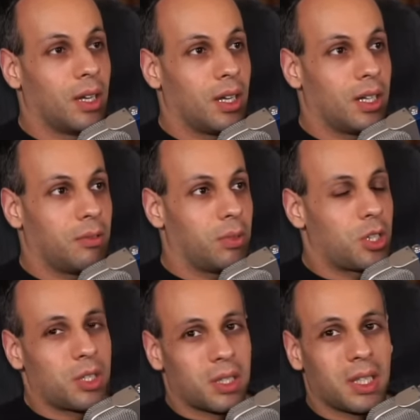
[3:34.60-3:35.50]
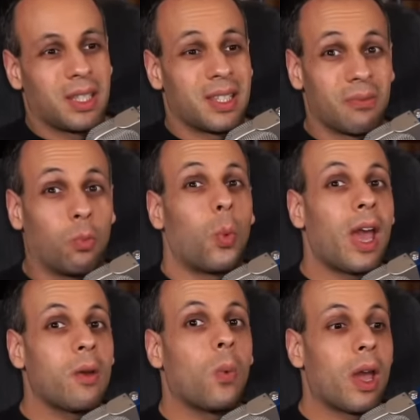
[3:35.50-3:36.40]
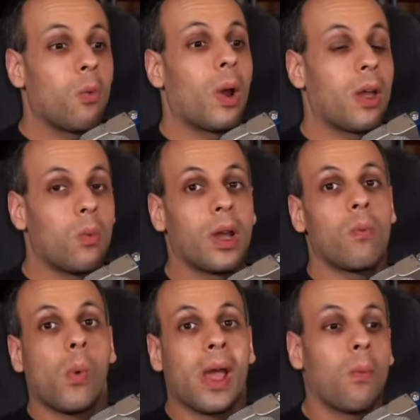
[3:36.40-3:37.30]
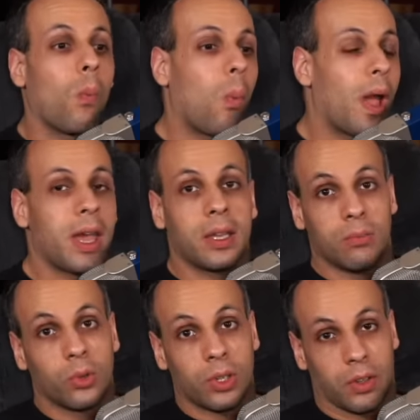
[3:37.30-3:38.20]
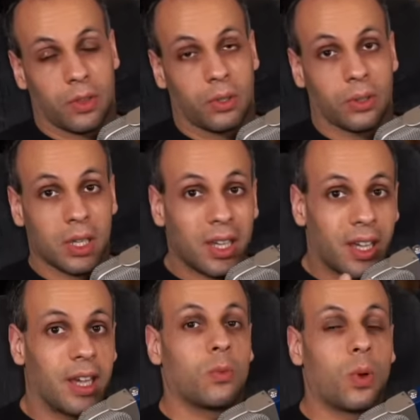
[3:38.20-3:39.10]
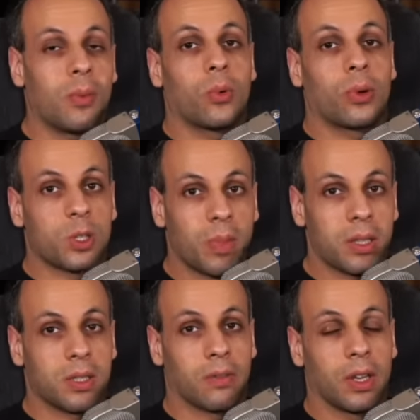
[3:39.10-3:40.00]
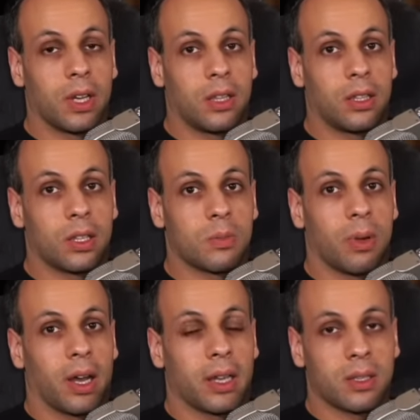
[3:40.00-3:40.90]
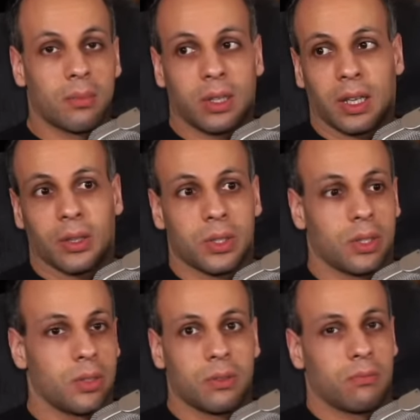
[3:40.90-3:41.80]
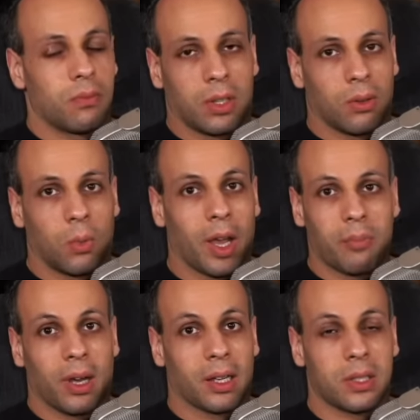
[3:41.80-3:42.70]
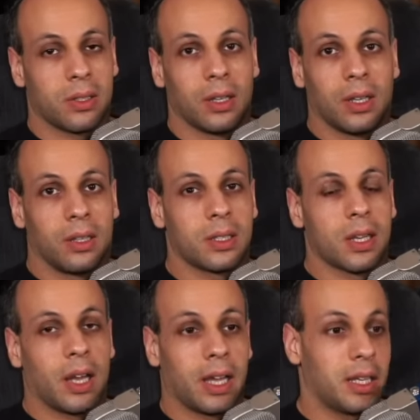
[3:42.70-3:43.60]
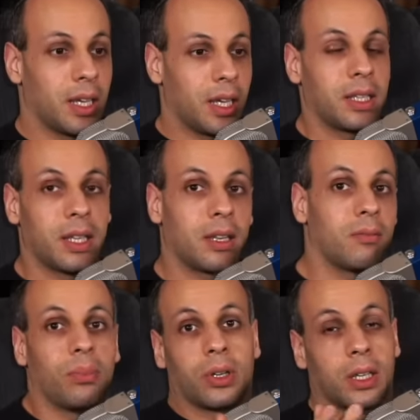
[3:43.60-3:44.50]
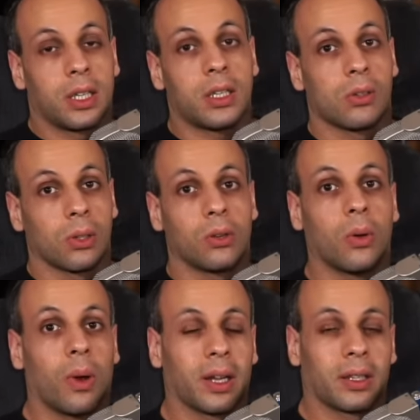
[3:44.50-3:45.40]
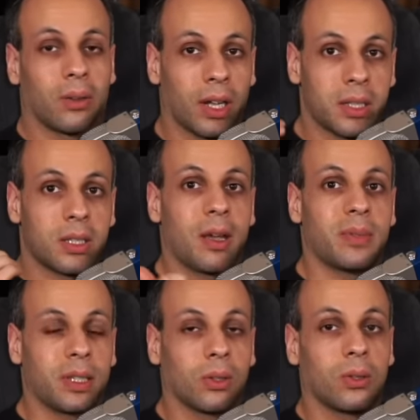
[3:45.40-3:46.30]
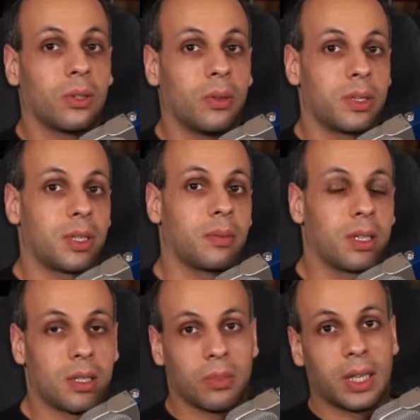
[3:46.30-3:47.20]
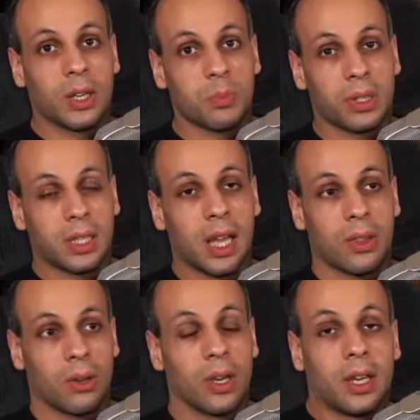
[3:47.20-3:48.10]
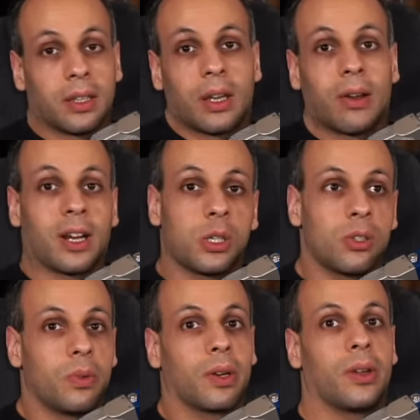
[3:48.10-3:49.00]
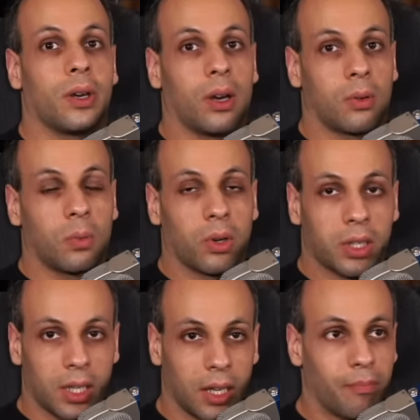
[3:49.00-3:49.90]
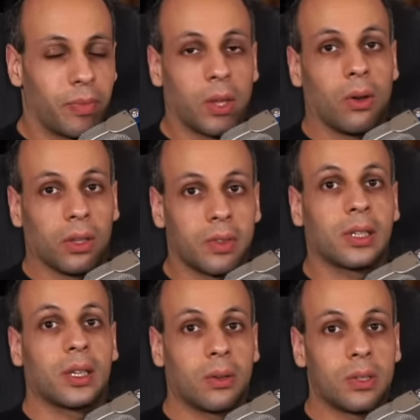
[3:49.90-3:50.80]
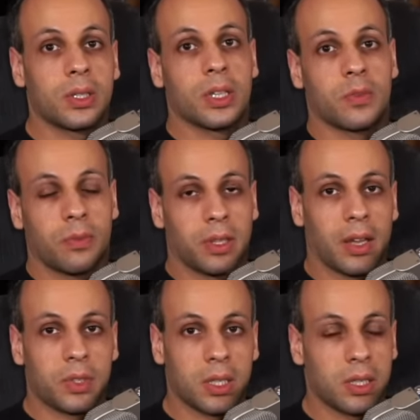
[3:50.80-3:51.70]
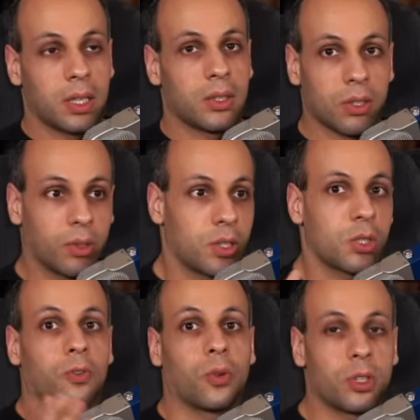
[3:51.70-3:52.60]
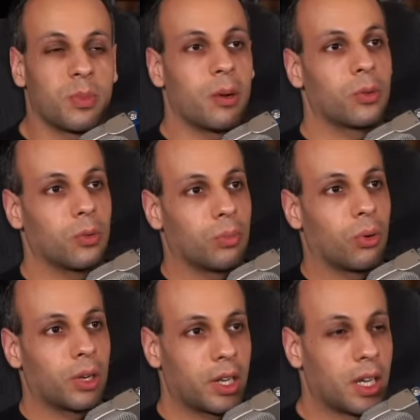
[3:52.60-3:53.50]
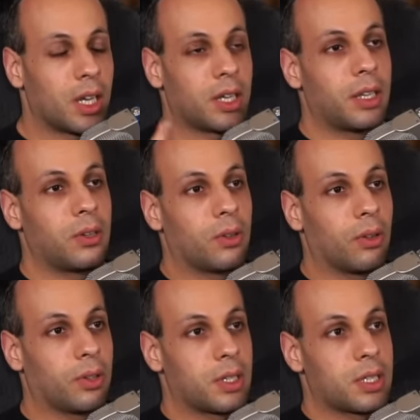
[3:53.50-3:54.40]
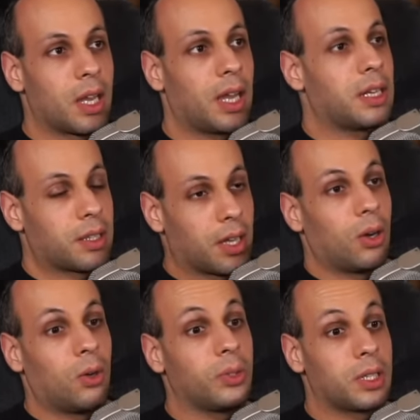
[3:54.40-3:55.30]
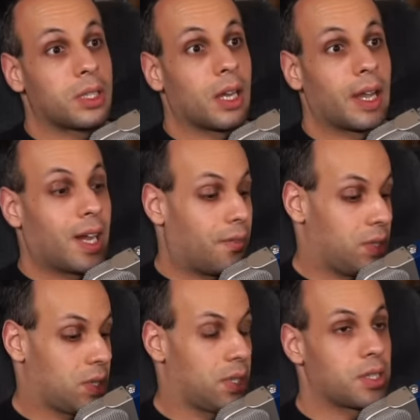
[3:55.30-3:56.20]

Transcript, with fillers: uh, which is in way, way, way, way, way, way more difficult and way more expensive than just buying somebody else's, you know, white boxed design and then putting your logo on it. They're not stamping the logo on something somebody else put together. They are actually doing all the hard work to get all of the clearances from the FCC and so on and so forth to be able to import it. They did all the design. They own the design, obviously,